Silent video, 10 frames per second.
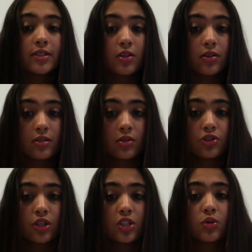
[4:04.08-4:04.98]
salt
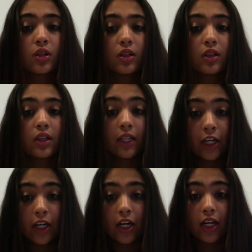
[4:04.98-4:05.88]
solution into a
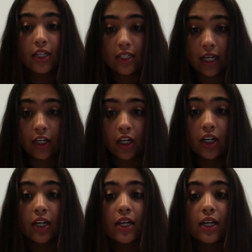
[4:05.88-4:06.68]
clear container,